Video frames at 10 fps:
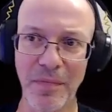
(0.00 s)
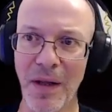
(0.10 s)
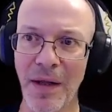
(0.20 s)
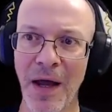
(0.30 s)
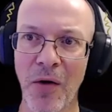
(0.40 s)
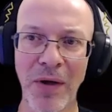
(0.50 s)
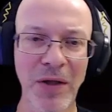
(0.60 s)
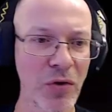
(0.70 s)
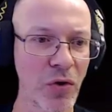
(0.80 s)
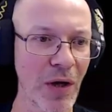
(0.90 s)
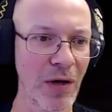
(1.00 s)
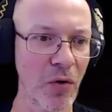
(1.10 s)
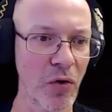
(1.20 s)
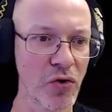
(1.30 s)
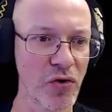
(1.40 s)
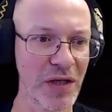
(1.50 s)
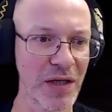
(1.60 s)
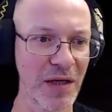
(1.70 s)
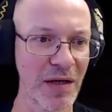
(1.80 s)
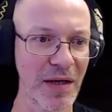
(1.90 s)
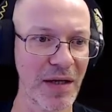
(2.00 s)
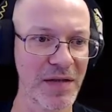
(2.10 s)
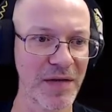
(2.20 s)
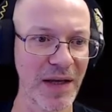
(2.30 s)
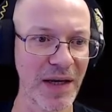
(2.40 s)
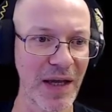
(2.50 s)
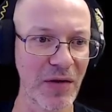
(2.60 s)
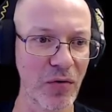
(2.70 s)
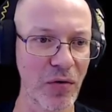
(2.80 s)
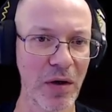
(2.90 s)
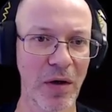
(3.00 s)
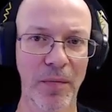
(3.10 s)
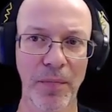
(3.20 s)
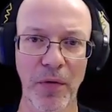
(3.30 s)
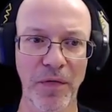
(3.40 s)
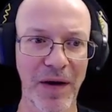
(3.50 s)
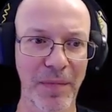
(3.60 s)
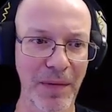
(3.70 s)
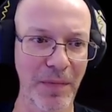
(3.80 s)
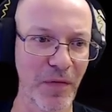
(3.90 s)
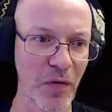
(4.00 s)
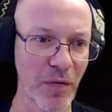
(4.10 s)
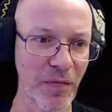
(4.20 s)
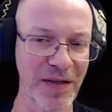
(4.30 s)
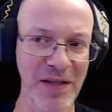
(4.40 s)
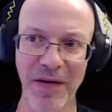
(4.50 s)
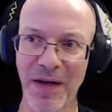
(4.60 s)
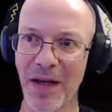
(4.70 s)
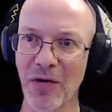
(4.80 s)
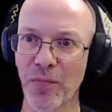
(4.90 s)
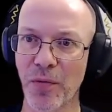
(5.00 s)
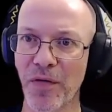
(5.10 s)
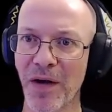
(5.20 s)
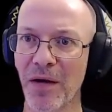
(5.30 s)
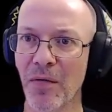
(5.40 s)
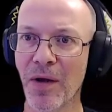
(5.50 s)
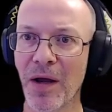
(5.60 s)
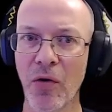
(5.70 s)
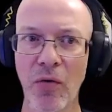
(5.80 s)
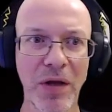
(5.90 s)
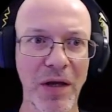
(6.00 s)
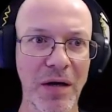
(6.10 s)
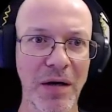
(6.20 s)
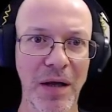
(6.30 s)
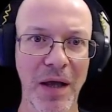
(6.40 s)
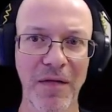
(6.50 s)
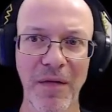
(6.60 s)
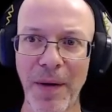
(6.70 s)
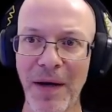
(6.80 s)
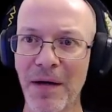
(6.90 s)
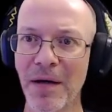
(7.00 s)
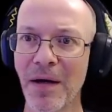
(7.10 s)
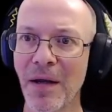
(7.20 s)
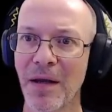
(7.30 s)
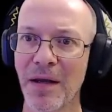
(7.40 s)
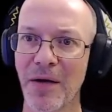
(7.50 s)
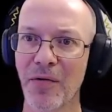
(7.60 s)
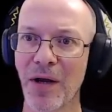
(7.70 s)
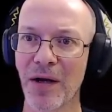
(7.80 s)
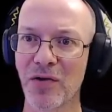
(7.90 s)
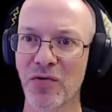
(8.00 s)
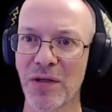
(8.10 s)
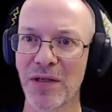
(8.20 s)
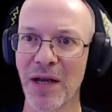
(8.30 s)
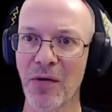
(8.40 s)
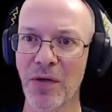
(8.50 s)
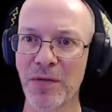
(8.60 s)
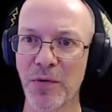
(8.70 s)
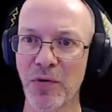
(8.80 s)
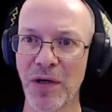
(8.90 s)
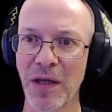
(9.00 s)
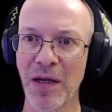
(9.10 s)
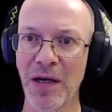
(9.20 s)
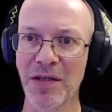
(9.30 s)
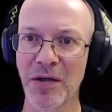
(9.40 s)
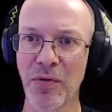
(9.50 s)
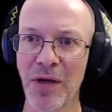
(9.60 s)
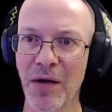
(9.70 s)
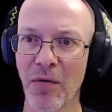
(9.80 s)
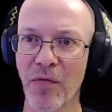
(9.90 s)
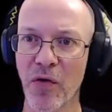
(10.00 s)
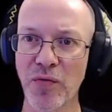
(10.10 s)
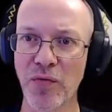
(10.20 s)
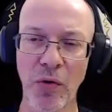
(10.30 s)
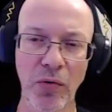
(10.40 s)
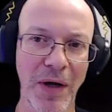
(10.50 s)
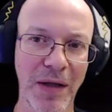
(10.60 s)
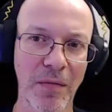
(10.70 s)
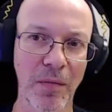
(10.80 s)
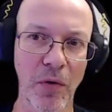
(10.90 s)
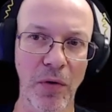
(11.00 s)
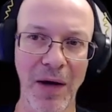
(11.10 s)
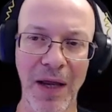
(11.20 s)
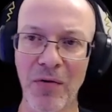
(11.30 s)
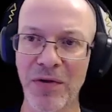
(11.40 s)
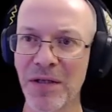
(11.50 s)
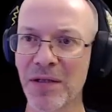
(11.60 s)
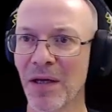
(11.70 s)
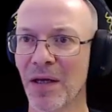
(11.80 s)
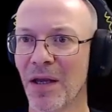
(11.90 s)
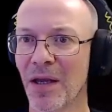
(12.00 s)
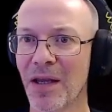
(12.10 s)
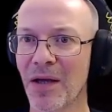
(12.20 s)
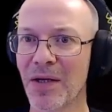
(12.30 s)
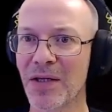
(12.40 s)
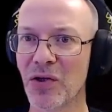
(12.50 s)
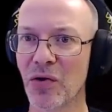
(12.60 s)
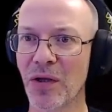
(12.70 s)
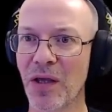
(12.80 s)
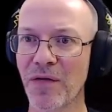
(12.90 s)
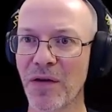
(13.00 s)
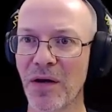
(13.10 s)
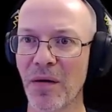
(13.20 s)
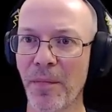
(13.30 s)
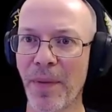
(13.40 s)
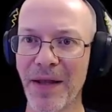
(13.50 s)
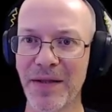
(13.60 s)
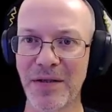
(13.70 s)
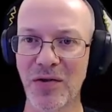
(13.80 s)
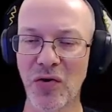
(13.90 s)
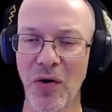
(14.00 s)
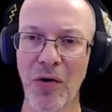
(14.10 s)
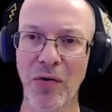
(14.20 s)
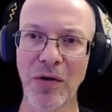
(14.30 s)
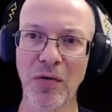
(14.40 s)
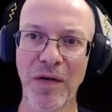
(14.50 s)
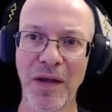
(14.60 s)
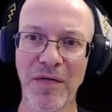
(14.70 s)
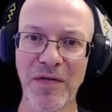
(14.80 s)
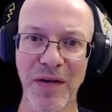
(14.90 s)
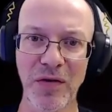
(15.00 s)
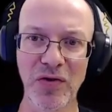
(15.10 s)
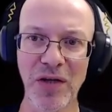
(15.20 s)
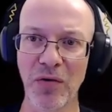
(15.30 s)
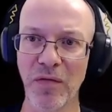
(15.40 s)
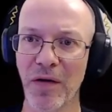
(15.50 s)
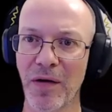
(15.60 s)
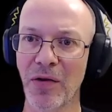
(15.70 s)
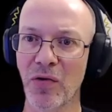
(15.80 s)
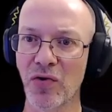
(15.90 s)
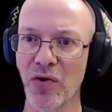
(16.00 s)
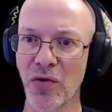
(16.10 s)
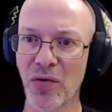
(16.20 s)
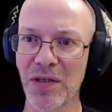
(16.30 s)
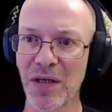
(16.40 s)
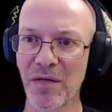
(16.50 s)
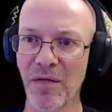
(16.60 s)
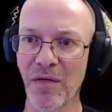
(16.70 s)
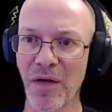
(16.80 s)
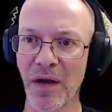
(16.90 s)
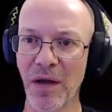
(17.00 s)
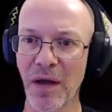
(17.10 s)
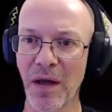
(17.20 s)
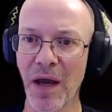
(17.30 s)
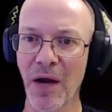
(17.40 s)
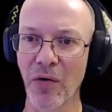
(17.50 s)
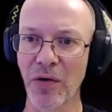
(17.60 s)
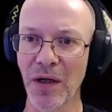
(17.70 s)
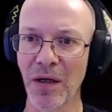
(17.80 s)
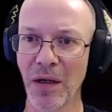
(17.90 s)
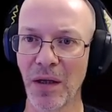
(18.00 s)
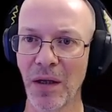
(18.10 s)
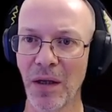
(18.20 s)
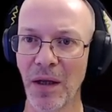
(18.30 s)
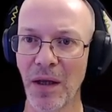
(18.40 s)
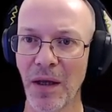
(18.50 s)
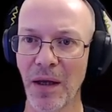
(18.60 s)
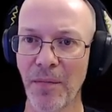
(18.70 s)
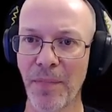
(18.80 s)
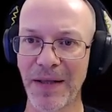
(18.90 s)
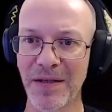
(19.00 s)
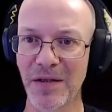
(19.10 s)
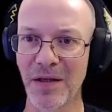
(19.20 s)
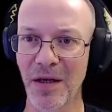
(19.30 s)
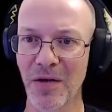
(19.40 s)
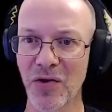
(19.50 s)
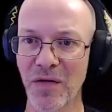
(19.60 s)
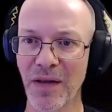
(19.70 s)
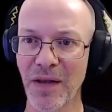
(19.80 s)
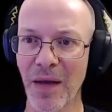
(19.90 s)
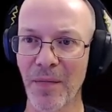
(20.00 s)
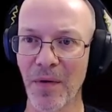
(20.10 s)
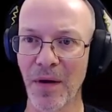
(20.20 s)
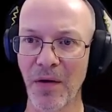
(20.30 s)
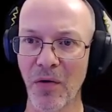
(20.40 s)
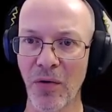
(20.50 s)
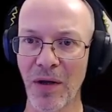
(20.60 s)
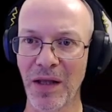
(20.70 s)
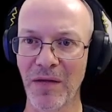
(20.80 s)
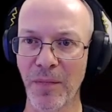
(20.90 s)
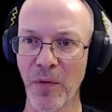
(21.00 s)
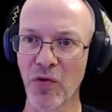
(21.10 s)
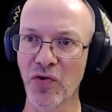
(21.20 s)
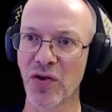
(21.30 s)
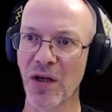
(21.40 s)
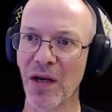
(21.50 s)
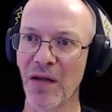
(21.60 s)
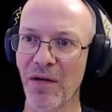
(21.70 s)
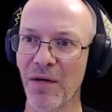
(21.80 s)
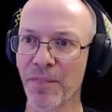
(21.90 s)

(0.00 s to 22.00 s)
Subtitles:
Now, what you can also see here is the creator profile. But before we visit the creator profile, we can go here at the banner. Here you can switch language between English and Greek. And of course, we're going to add more languages. Here is your gifter badge. So according to the gifts that you send to the creators, you receive the according badge. Here you see that I'm already at the bronze level.